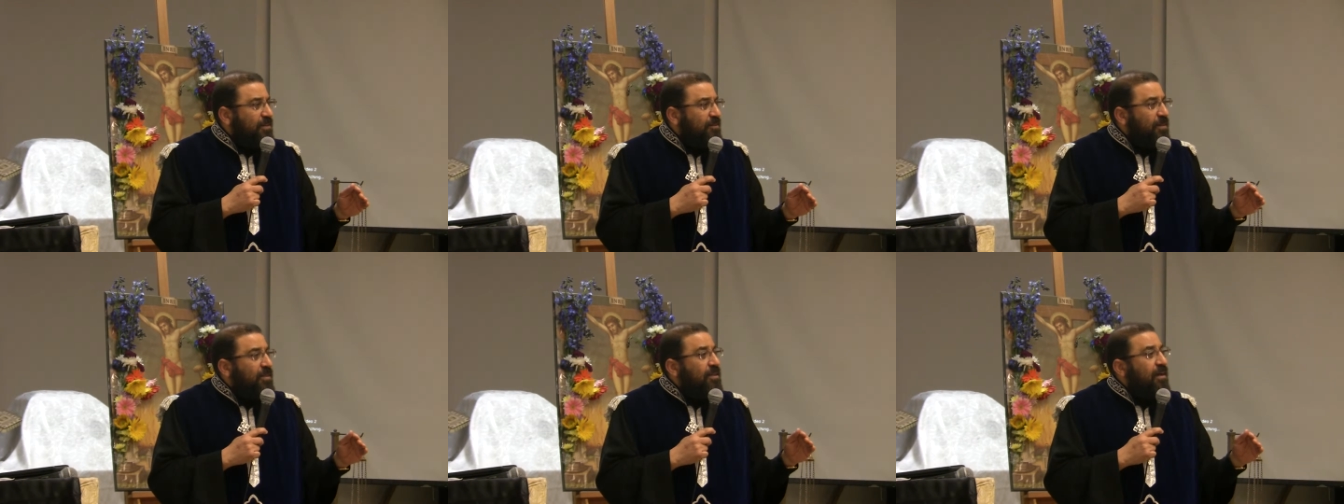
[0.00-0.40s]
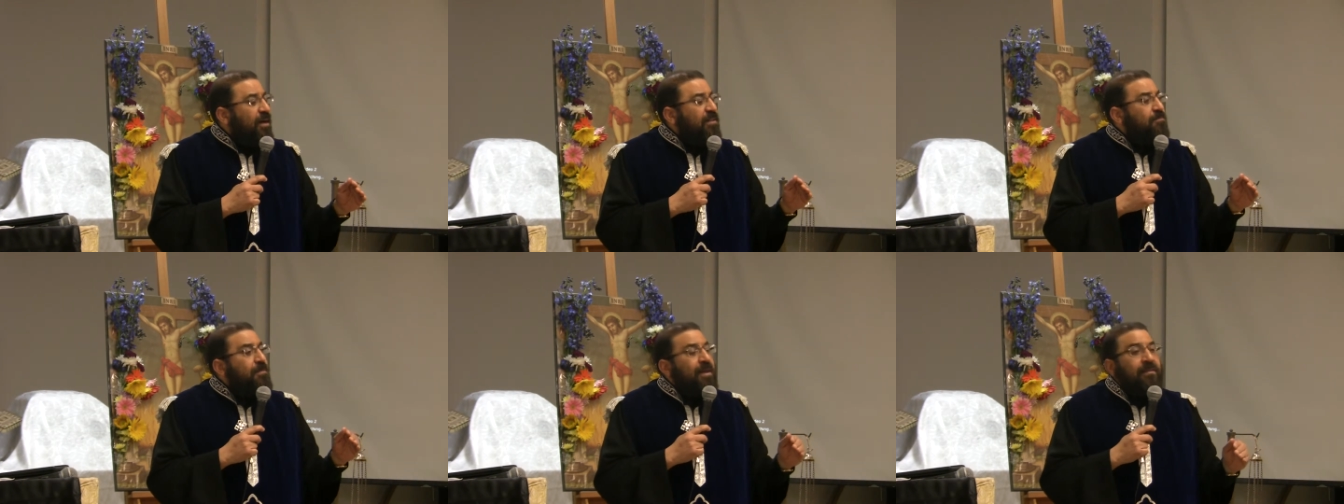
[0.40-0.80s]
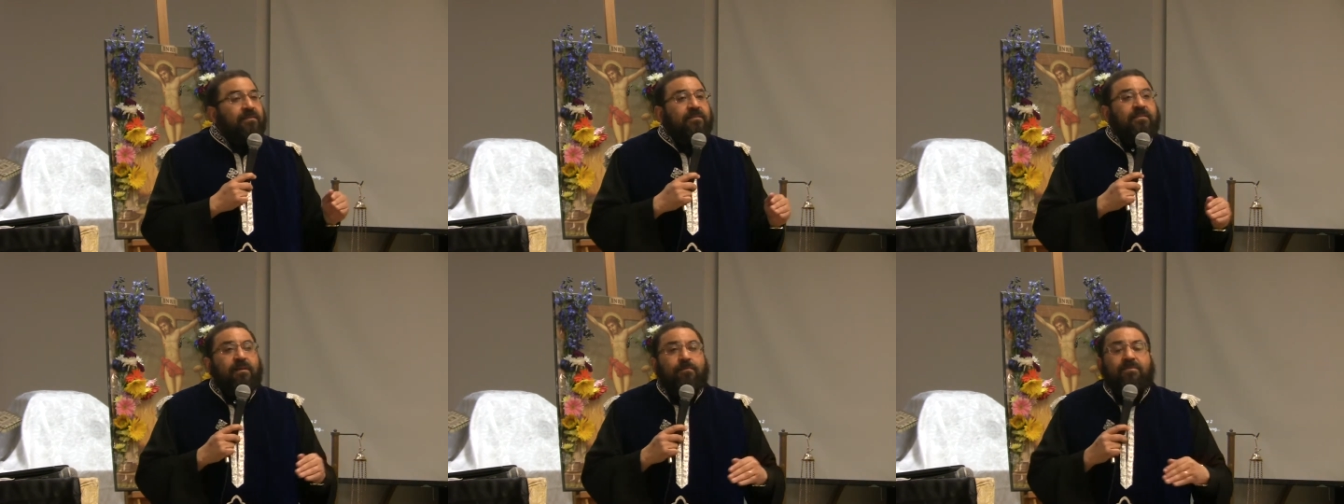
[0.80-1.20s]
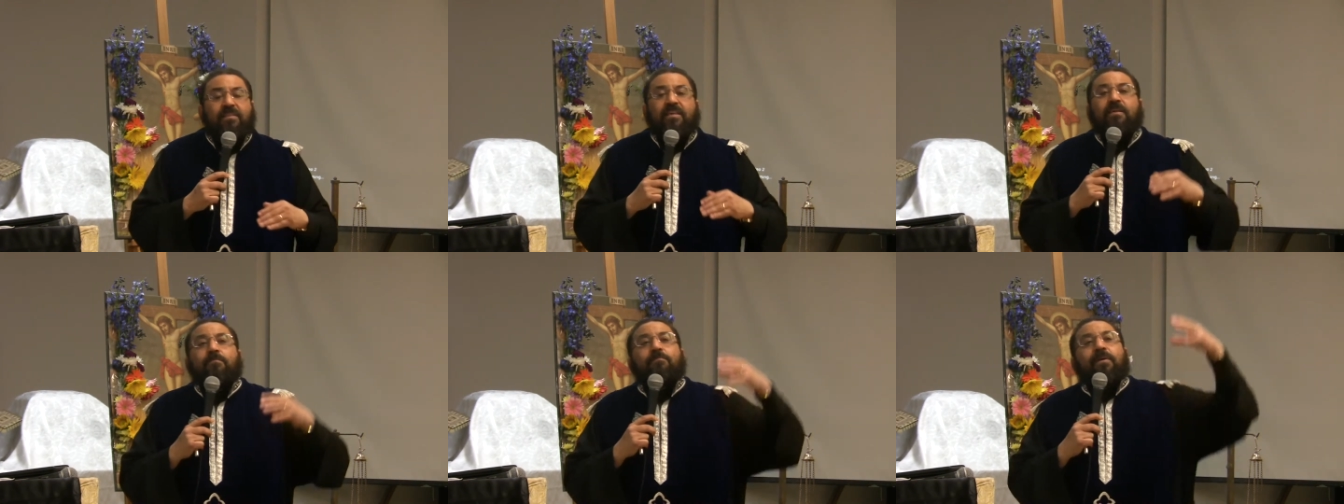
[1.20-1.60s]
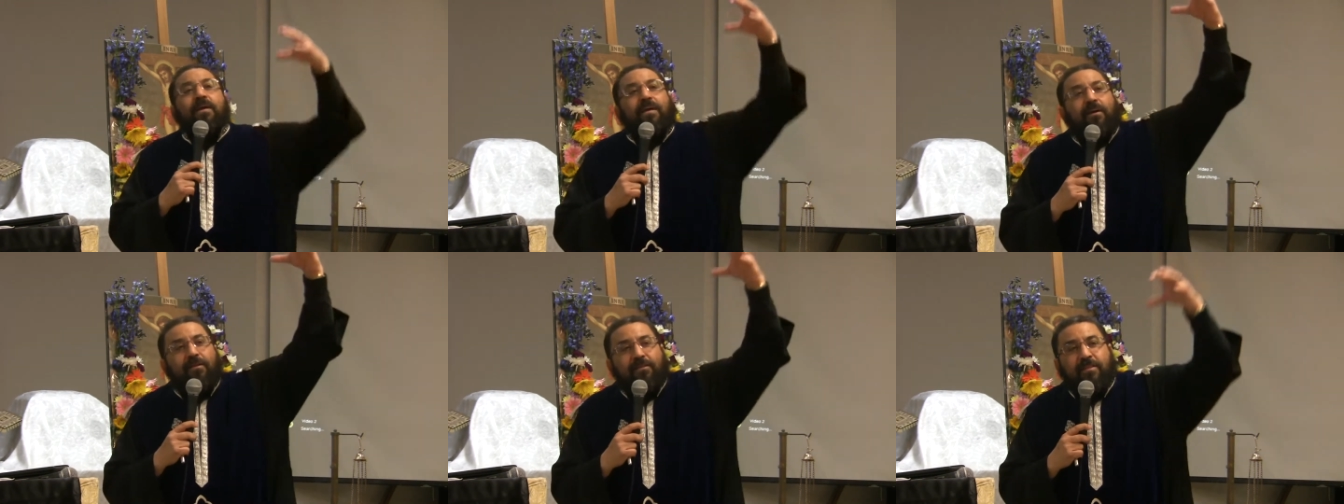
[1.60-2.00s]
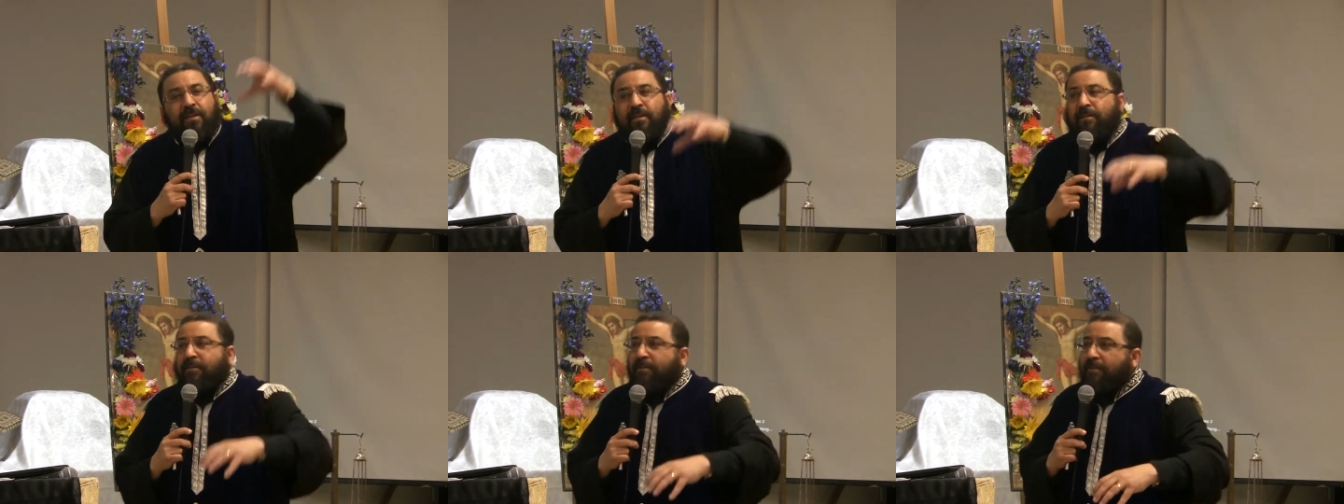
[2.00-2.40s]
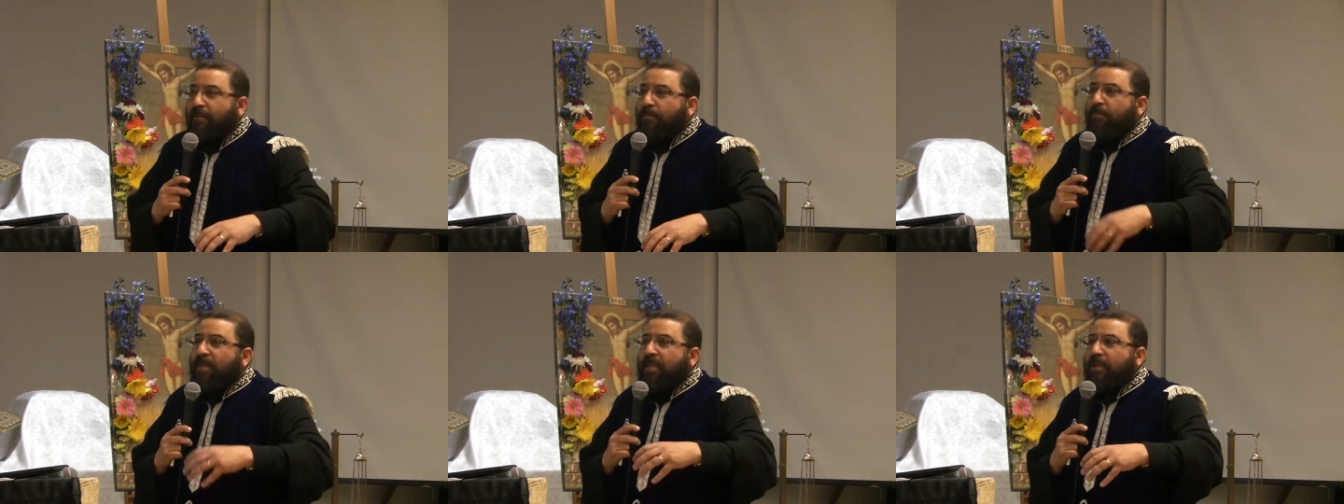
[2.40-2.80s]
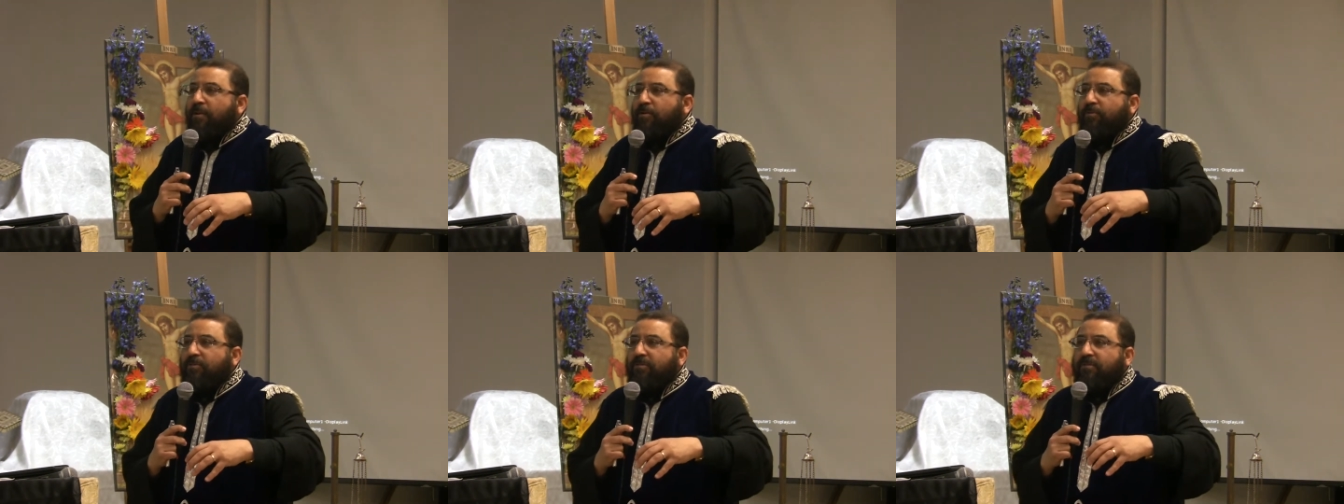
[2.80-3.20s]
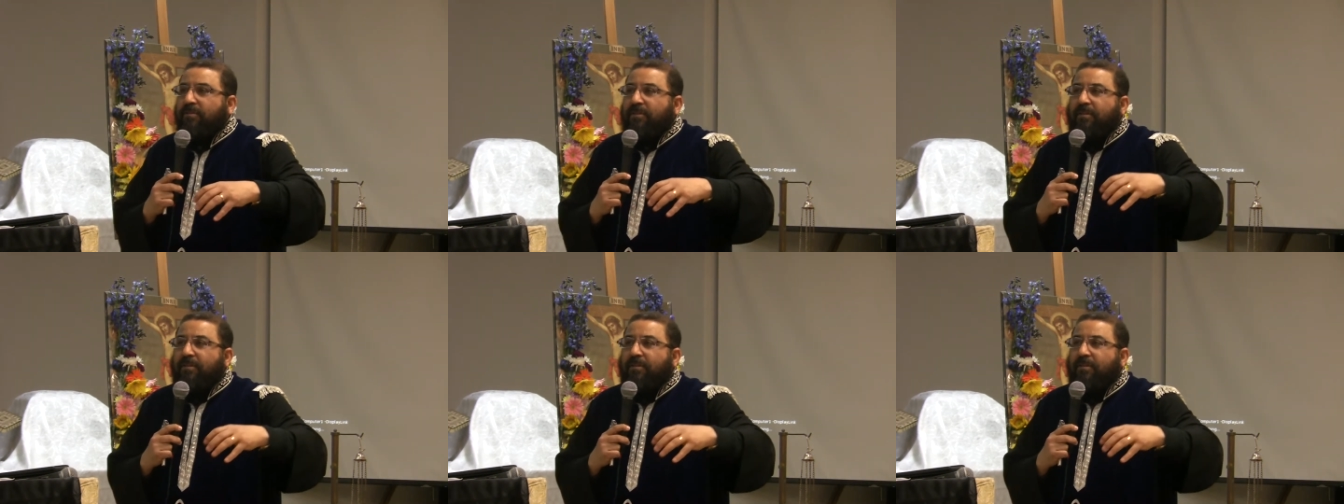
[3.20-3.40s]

But God meant something bigger than being good.